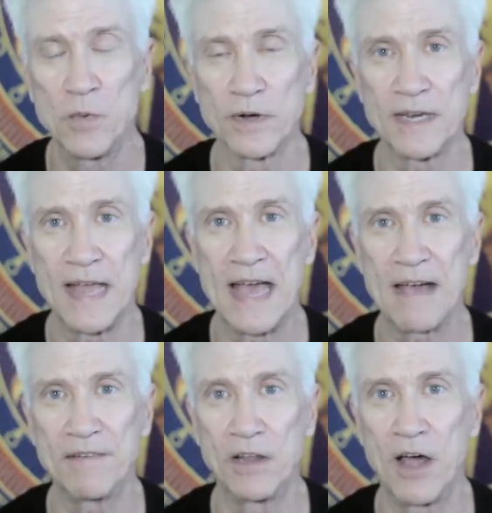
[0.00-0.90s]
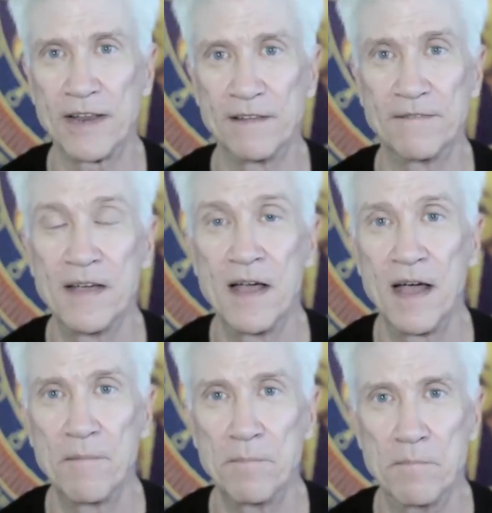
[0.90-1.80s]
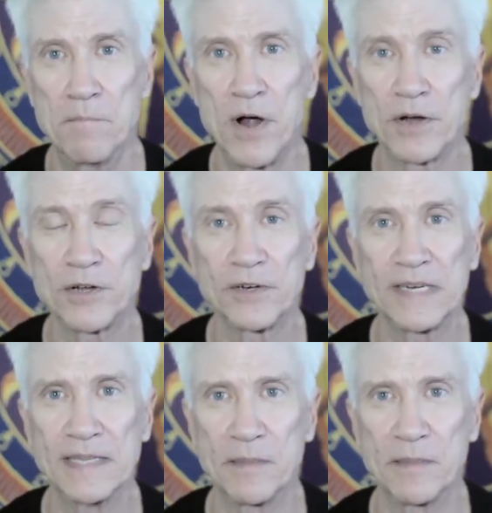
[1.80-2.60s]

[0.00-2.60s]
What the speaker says: We're going to have a lot of Mercury,